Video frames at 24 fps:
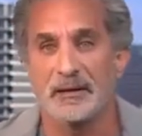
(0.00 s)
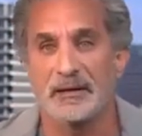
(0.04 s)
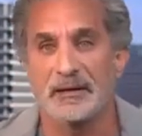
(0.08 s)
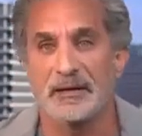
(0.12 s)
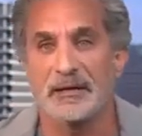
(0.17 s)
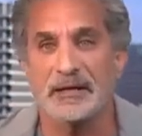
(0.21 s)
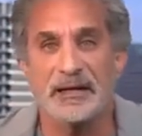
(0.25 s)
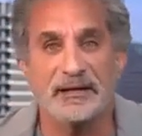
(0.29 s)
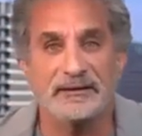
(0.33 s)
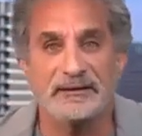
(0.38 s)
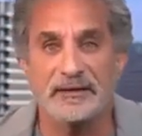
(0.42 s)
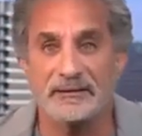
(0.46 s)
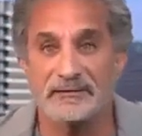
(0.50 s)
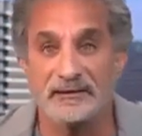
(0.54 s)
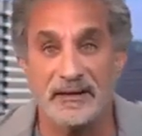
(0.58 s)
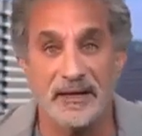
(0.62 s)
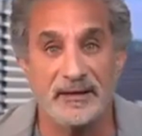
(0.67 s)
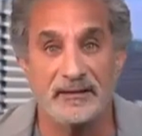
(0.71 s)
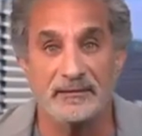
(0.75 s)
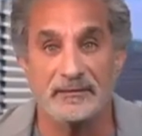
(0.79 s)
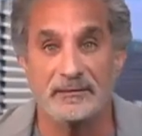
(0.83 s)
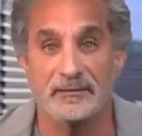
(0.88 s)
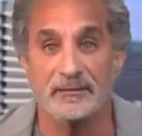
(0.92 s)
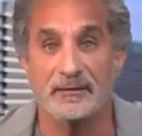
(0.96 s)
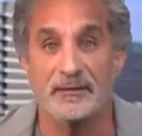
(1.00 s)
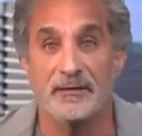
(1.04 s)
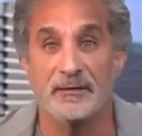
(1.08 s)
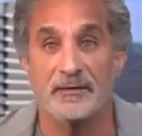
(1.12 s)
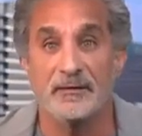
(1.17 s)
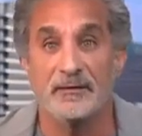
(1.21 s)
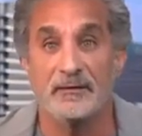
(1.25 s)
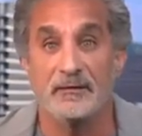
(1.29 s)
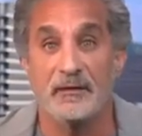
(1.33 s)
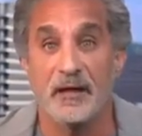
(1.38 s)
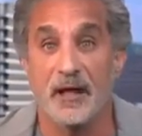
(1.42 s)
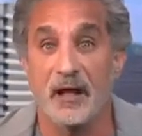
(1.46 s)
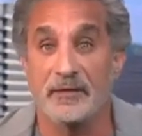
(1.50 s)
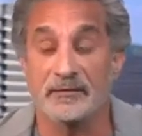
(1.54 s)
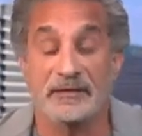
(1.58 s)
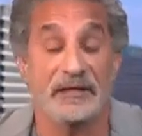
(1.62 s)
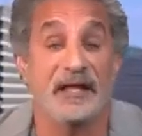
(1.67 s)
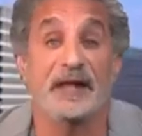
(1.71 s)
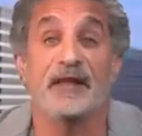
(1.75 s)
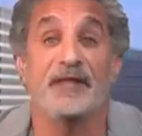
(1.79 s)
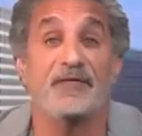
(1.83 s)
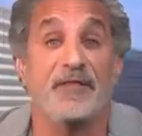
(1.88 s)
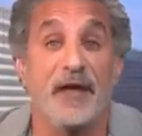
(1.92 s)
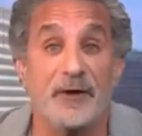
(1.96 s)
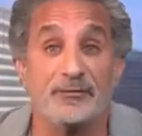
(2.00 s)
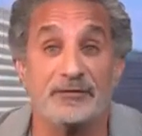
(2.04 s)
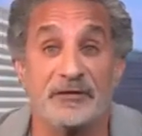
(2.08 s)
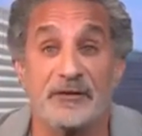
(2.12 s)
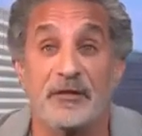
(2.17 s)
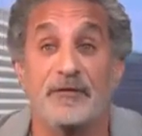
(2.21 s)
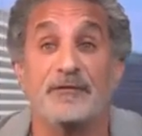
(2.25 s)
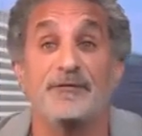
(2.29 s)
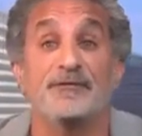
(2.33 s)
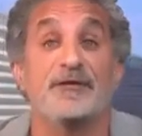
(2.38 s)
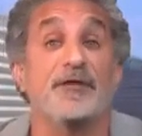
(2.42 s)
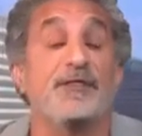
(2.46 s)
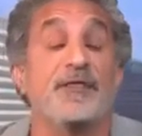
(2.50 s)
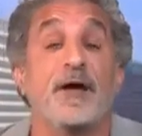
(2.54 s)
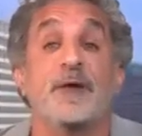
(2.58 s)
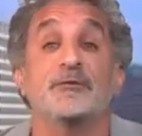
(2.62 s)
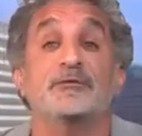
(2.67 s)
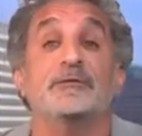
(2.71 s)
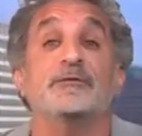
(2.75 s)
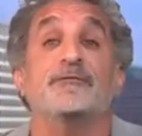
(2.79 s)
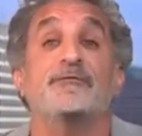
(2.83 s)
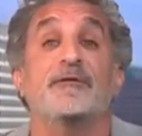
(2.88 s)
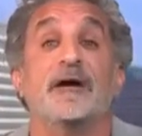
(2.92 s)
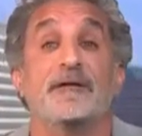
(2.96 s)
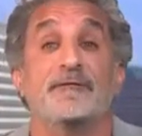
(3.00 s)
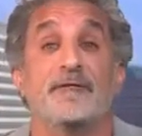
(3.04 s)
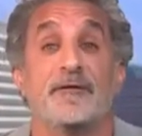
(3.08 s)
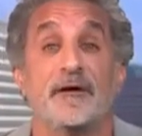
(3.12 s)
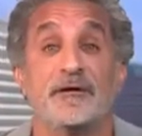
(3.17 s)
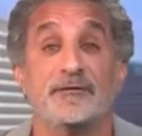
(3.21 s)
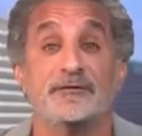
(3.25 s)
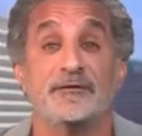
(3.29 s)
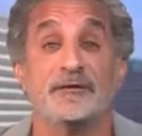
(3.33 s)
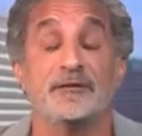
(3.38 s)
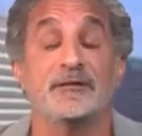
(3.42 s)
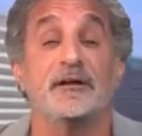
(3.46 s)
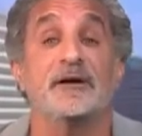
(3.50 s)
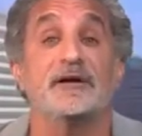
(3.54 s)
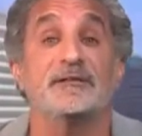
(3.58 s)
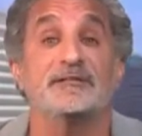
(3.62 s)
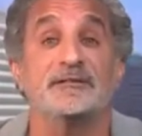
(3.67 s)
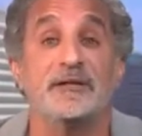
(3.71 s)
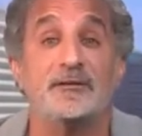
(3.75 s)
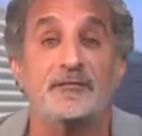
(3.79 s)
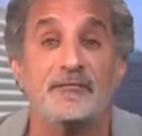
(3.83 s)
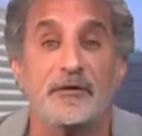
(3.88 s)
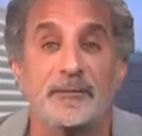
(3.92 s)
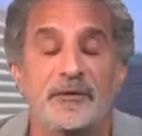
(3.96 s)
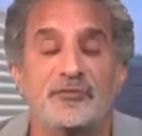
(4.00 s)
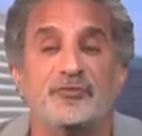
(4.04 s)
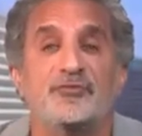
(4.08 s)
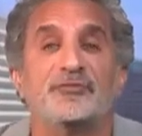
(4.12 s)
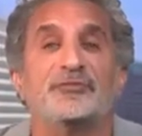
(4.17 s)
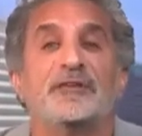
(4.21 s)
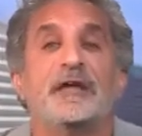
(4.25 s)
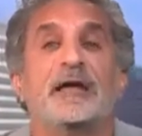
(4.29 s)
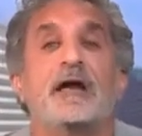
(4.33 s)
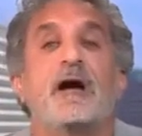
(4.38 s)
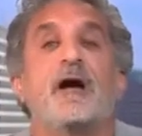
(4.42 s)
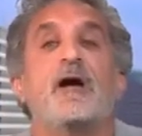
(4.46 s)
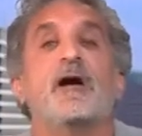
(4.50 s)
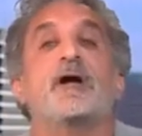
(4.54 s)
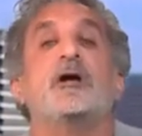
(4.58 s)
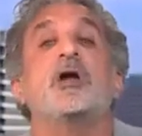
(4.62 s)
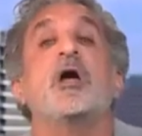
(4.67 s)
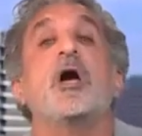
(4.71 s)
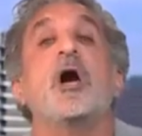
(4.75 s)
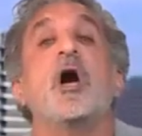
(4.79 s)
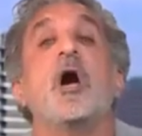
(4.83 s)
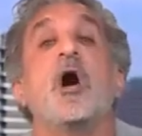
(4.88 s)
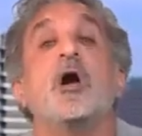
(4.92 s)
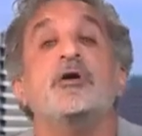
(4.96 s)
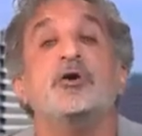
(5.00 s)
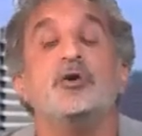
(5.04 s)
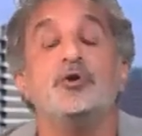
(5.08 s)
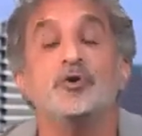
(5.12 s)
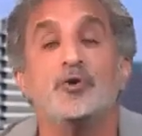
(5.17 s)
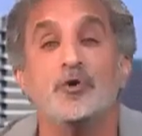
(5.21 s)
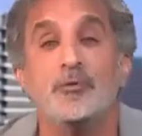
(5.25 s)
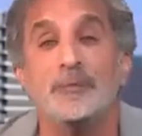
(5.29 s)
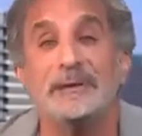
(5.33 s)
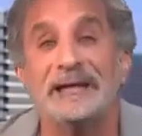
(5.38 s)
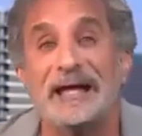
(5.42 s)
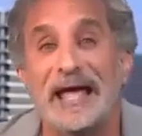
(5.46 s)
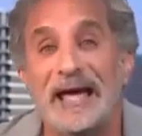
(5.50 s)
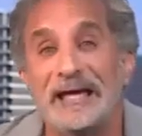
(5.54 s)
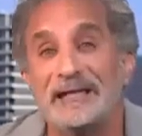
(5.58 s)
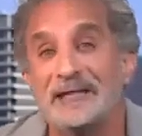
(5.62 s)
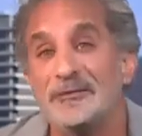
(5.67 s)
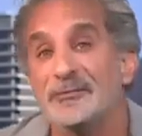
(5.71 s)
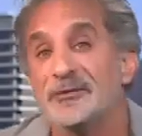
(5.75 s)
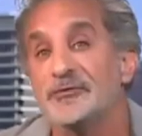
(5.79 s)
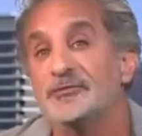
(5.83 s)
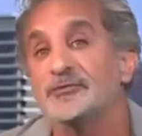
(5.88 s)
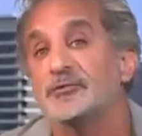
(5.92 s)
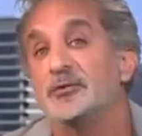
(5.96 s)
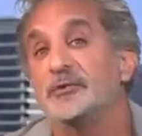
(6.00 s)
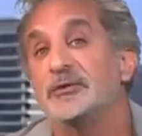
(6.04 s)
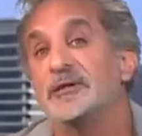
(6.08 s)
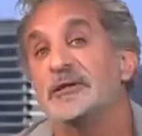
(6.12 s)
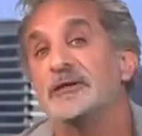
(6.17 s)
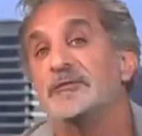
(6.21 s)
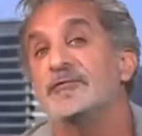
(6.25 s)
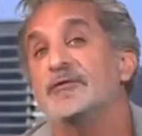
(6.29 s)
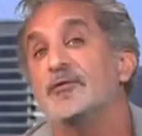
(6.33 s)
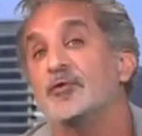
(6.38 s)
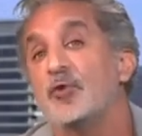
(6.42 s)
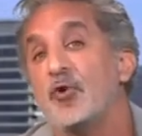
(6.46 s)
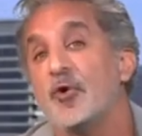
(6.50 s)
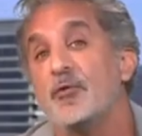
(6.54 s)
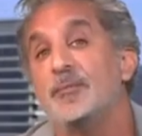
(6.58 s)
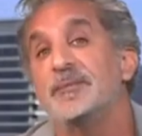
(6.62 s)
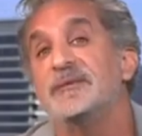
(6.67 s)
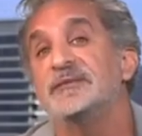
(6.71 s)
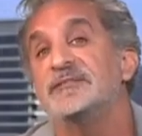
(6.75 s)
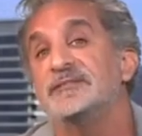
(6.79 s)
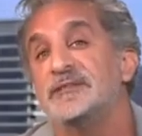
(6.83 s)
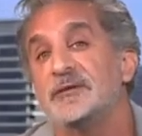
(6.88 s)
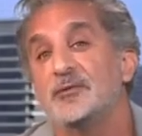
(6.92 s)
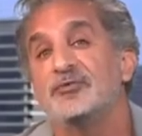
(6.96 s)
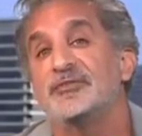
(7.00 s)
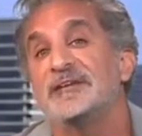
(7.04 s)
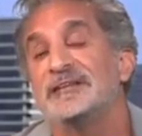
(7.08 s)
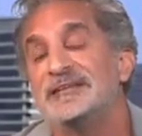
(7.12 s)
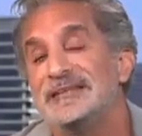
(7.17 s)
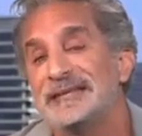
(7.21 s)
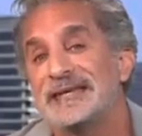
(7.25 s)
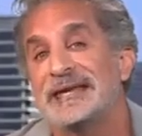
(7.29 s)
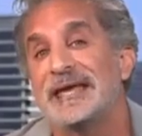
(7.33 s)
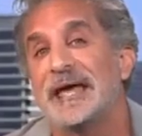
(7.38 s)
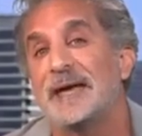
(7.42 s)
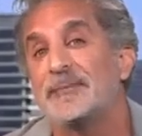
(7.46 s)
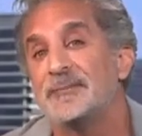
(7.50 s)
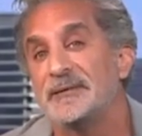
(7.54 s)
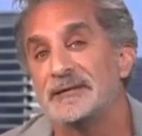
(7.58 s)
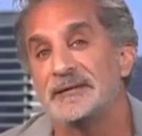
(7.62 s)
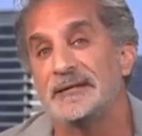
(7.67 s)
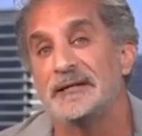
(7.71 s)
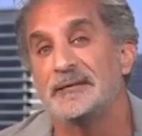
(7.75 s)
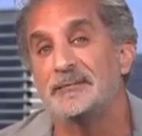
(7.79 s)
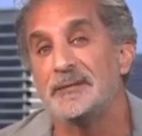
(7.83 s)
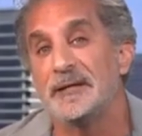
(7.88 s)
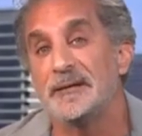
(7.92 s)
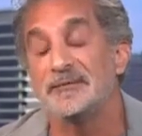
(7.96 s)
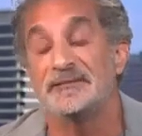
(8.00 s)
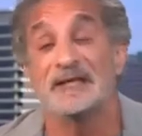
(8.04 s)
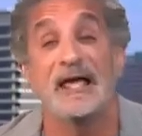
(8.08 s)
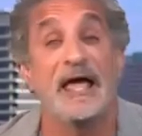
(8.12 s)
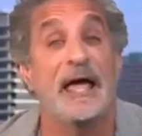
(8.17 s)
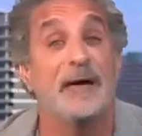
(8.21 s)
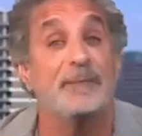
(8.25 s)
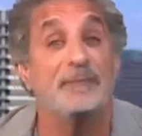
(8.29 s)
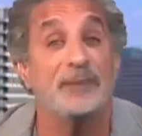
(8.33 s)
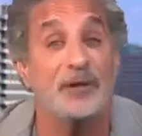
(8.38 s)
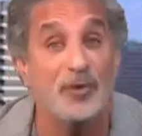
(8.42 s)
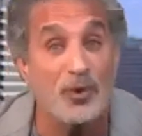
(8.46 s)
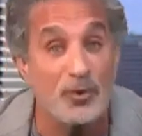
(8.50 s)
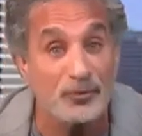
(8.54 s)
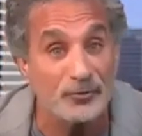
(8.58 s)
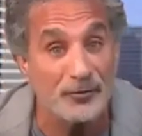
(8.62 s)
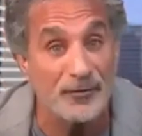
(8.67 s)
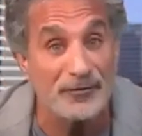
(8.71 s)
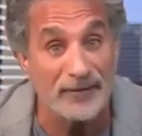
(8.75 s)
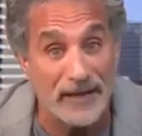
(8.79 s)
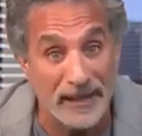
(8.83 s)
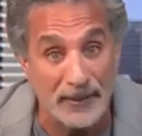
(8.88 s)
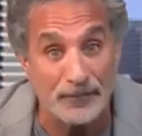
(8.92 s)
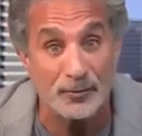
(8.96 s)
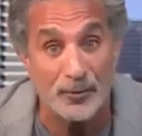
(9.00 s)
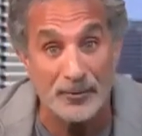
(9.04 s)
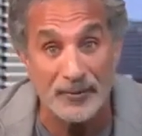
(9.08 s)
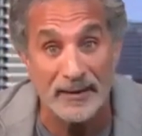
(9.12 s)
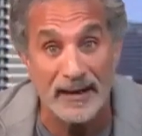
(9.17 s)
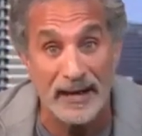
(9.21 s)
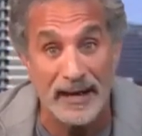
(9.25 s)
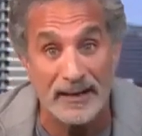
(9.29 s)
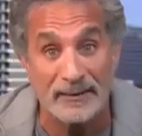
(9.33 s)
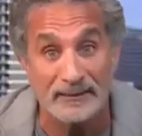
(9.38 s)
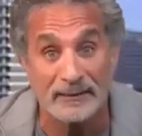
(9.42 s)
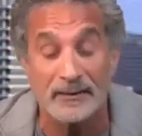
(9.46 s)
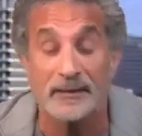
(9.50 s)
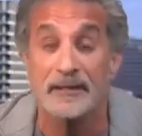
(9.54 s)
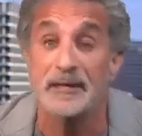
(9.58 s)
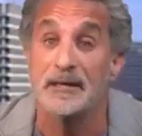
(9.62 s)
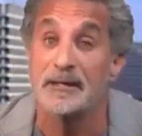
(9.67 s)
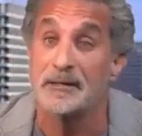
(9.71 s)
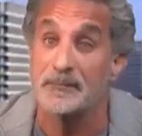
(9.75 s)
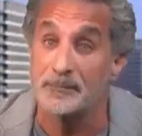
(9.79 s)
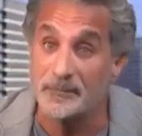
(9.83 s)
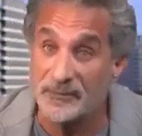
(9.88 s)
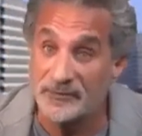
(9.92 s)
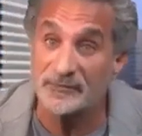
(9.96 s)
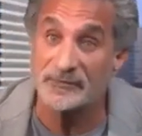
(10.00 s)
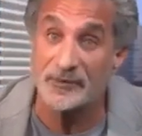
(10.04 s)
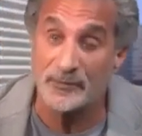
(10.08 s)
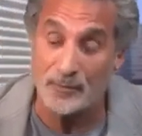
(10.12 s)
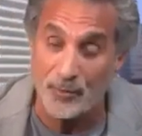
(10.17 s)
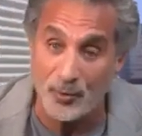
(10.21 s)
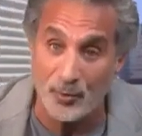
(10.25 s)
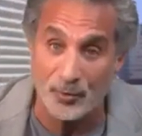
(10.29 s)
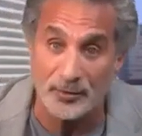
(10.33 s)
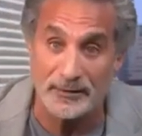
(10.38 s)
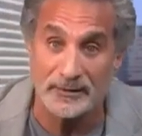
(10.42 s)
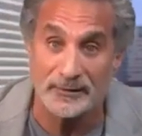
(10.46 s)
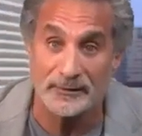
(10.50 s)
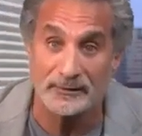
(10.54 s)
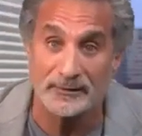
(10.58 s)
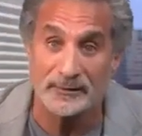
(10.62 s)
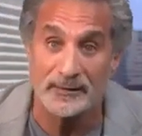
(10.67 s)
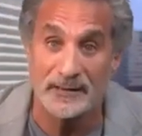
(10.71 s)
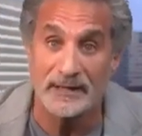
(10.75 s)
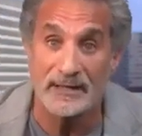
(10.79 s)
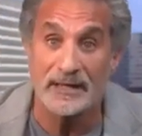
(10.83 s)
kill 10, kill 1,000, 3,500. They are son of a bitch. They are human animals who live in open sewage and decapitate babies. And because of that propaganda, Mr. Morgan,